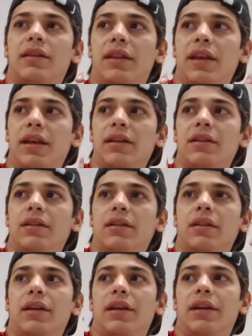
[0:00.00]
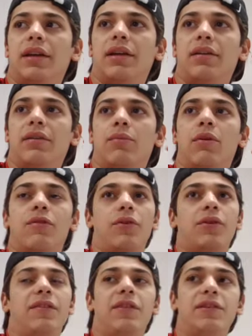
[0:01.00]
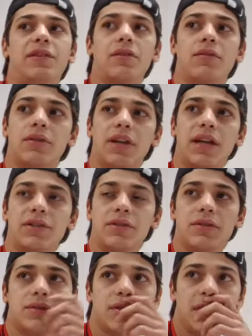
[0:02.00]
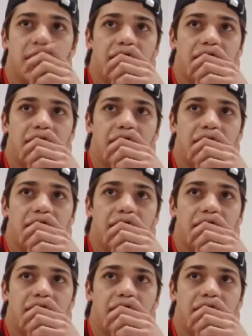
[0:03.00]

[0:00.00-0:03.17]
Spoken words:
Then, well, for the physical connections,